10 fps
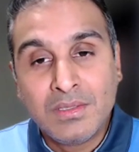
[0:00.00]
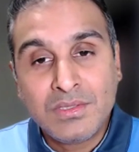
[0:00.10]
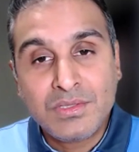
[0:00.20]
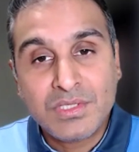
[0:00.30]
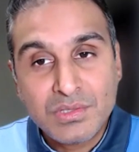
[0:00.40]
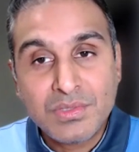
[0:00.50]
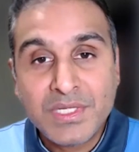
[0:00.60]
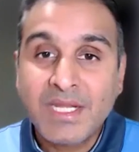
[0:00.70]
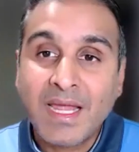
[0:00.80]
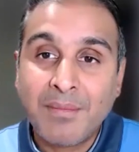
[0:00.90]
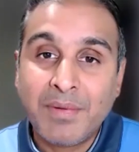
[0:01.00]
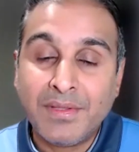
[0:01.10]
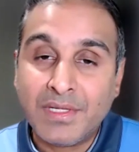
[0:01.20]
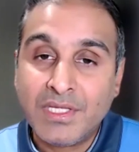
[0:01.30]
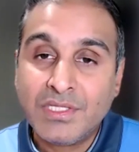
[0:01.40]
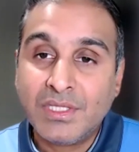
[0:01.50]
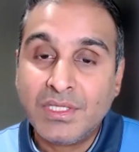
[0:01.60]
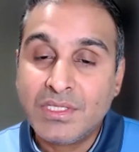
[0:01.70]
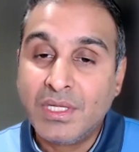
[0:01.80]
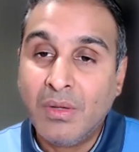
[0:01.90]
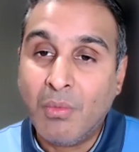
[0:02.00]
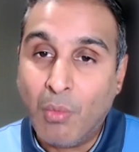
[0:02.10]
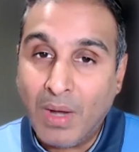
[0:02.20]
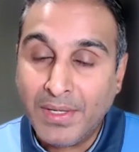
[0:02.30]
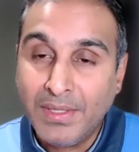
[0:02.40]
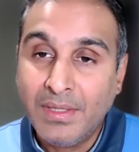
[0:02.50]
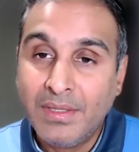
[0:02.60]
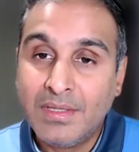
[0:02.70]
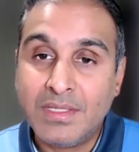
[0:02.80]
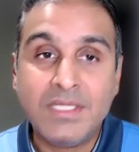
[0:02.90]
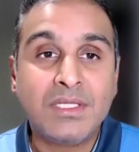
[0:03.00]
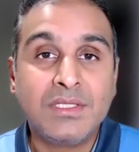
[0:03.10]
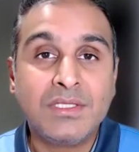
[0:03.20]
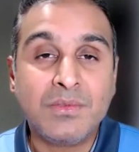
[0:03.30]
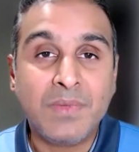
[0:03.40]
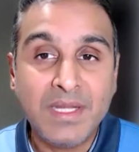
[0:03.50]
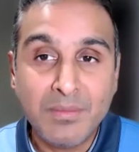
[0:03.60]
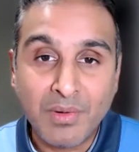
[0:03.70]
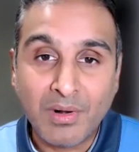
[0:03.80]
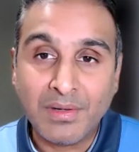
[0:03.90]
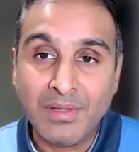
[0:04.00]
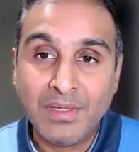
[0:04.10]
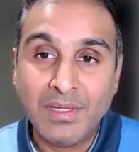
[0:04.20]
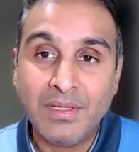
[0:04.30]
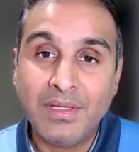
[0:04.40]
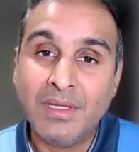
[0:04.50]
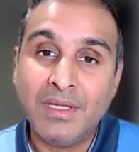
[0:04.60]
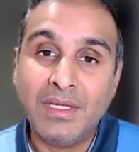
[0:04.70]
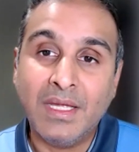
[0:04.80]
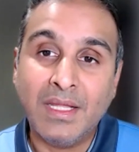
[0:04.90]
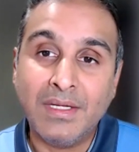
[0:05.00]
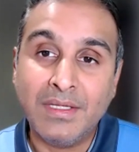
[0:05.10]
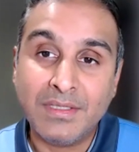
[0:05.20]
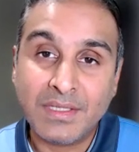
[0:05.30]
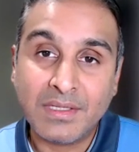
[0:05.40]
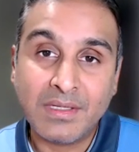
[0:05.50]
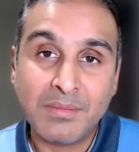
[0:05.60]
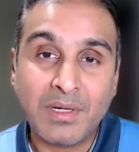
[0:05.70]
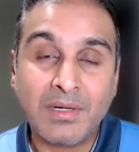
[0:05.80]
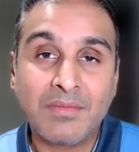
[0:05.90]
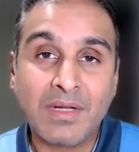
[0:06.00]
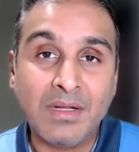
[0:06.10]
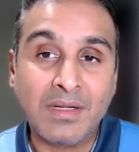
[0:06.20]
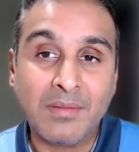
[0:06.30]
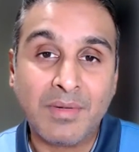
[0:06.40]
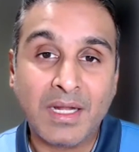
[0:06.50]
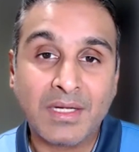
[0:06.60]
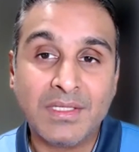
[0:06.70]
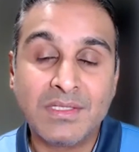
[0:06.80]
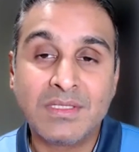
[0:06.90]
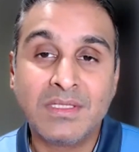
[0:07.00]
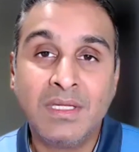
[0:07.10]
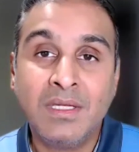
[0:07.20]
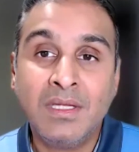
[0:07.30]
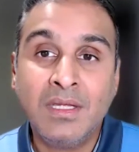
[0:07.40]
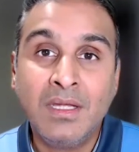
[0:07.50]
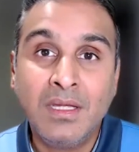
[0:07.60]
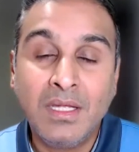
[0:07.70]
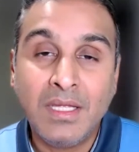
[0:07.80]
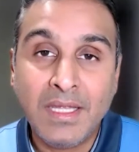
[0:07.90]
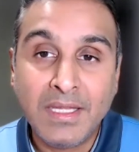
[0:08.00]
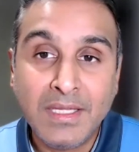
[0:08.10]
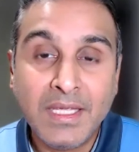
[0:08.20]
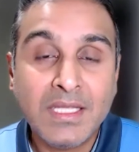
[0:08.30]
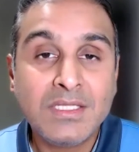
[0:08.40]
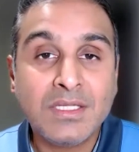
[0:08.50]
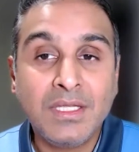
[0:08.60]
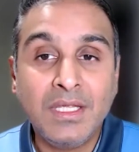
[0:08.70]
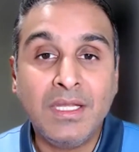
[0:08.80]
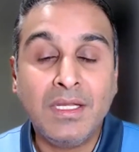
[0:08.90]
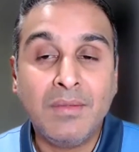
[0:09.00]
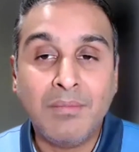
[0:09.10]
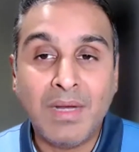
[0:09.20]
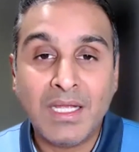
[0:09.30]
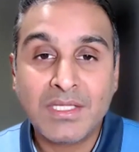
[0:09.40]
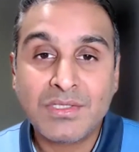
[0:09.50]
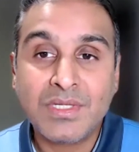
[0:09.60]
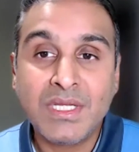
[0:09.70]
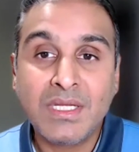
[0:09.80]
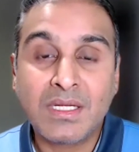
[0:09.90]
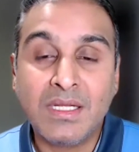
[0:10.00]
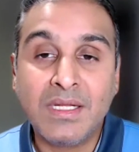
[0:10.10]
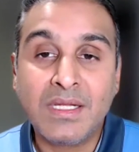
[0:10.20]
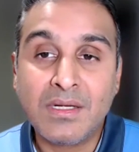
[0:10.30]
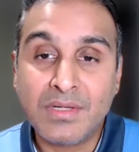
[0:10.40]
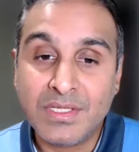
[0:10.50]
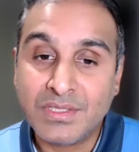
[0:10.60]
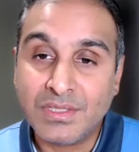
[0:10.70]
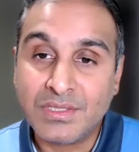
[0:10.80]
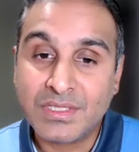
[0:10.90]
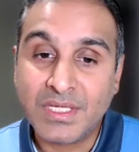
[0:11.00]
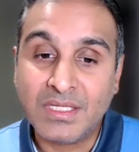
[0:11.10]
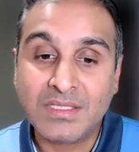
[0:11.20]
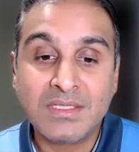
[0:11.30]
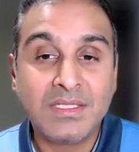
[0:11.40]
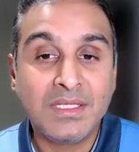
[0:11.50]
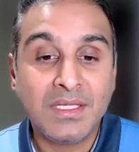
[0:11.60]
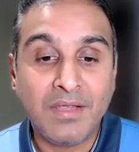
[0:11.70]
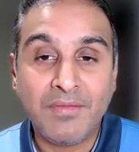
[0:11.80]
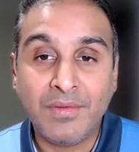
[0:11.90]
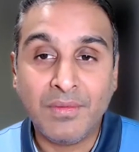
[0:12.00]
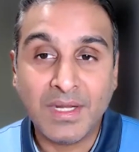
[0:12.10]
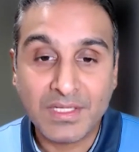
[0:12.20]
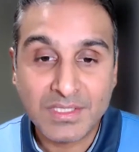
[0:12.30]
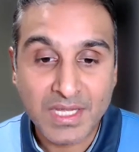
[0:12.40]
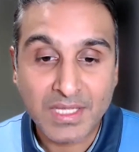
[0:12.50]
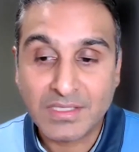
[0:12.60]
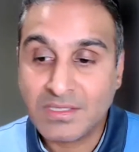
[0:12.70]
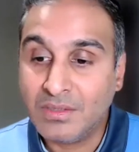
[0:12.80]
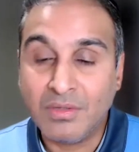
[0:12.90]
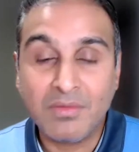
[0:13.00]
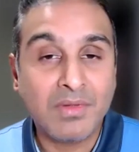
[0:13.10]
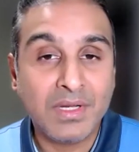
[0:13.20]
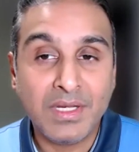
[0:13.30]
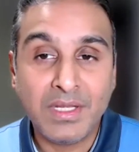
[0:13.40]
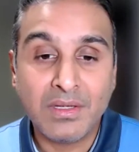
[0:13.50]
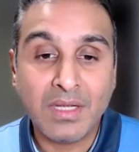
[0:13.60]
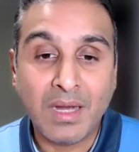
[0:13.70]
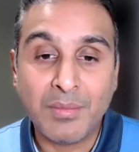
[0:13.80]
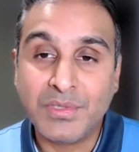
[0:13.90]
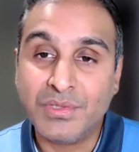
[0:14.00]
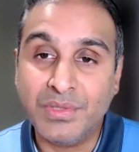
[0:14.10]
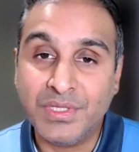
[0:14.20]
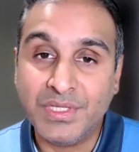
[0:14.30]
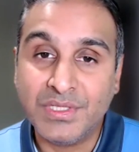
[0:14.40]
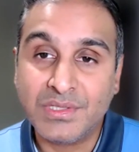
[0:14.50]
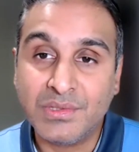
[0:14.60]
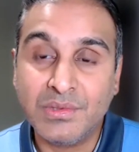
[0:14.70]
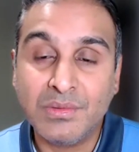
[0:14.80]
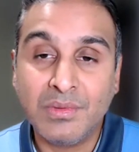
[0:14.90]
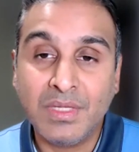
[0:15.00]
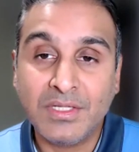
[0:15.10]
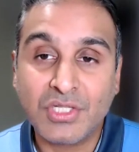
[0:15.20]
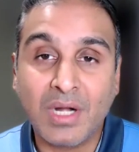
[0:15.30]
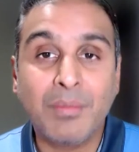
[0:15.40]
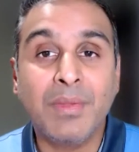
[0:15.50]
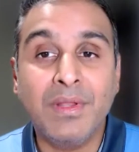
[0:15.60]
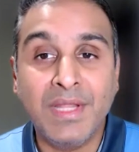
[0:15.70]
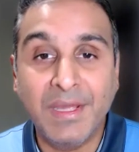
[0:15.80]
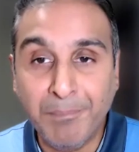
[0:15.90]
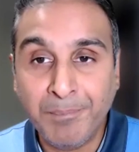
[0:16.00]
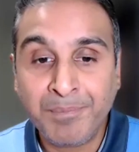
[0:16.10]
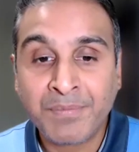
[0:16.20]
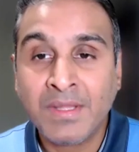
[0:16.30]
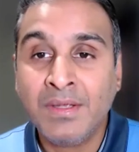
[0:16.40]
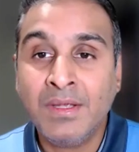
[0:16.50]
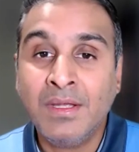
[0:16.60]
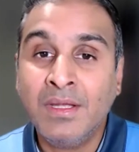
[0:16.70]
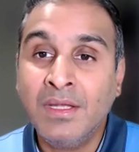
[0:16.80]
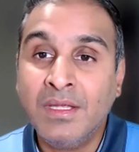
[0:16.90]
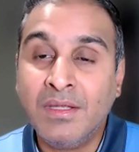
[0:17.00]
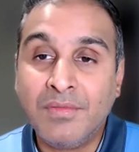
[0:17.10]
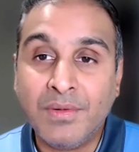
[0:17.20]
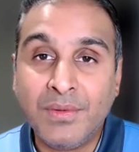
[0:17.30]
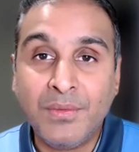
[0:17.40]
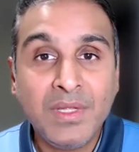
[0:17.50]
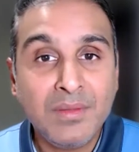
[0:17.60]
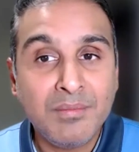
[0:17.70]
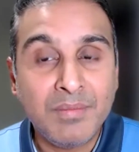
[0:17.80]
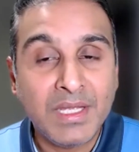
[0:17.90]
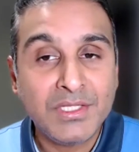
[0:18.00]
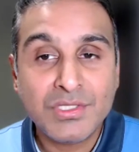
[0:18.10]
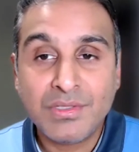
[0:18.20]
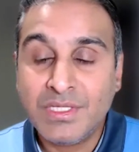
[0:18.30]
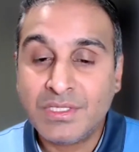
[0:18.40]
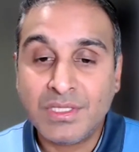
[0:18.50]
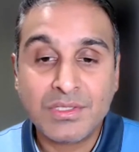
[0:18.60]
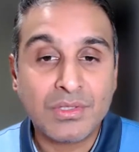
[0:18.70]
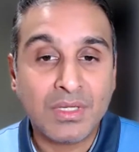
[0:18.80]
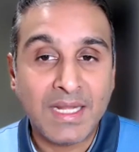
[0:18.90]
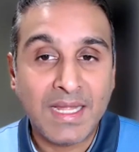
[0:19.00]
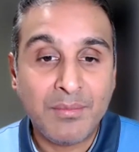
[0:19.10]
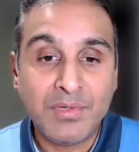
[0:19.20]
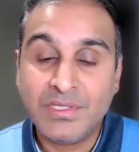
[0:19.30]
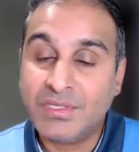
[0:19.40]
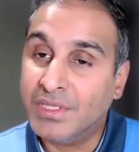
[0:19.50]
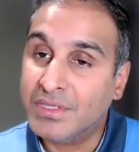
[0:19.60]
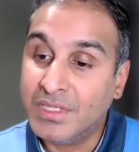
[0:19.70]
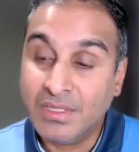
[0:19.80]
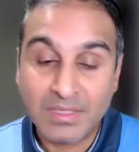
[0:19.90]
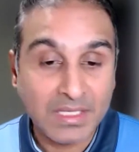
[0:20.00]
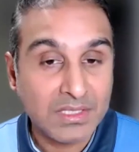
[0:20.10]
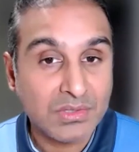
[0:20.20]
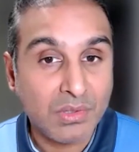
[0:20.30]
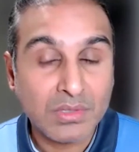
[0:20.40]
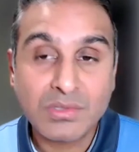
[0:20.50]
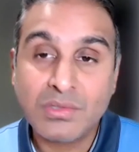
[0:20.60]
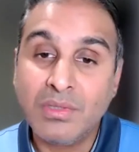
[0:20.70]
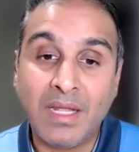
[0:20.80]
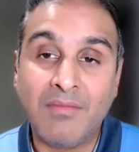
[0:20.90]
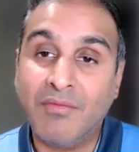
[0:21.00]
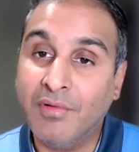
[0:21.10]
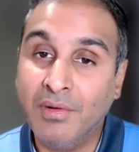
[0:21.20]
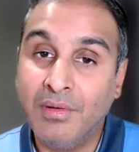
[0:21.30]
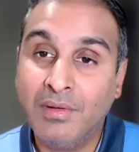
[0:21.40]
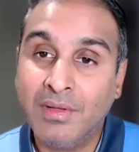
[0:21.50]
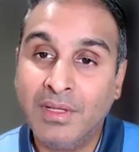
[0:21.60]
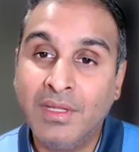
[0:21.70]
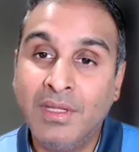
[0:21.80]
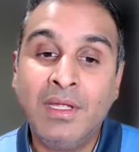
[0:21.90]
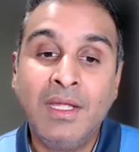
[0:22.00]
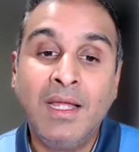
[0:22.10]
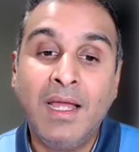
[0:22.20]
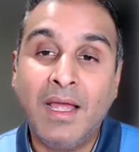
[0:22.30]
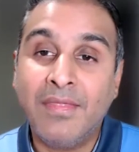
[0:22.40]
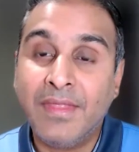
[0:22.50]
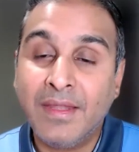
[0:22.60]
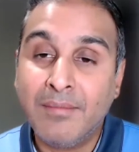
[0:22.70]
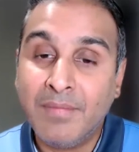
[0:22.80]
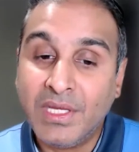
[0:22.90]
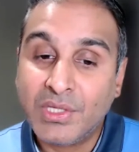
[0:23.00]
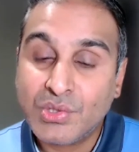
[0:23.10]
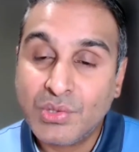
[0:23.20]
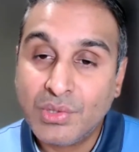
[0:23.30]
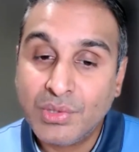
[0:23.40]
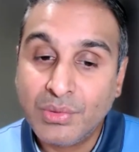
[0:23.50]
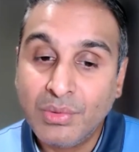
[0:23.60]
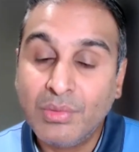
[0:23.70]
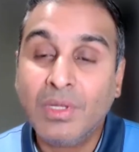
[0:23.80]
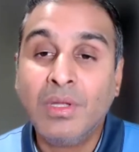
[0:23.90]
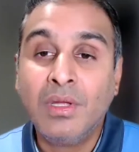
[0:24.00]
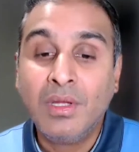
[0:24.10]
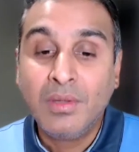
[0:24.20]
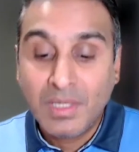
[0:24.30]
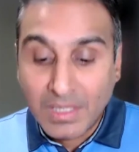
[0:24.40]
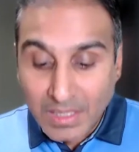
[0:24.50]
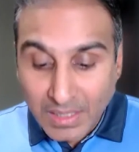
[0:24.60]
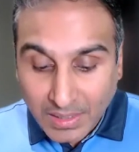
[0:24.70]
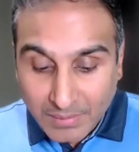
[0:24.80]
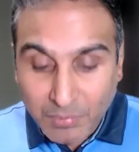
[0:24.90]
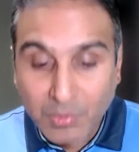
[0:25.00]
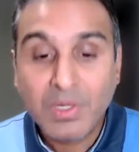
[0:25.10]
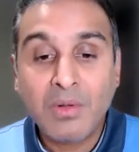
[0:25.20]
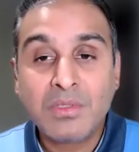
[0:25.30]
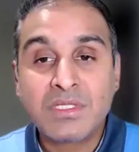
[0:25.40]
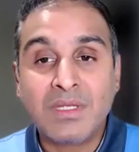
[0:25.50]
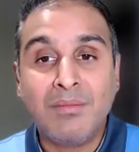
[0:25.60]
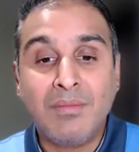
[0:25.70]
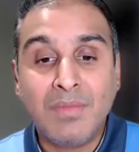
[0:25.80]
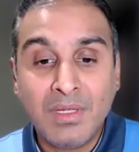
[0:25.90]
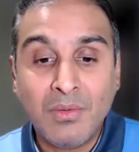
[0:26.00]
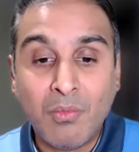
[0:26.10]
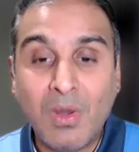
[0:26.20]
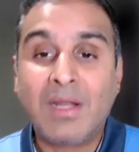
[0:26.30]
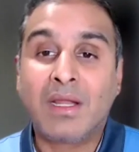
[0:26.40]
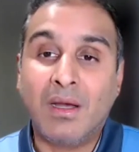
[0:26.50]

just to recap on the research, one, research is very important and an integral part of clinical practice. Engage in mastering clinical research skills. If you get a chance, look for any opportunities to sharpen them. If you're doing bench research or lab research, that is also helpful. And then make sure to put out some work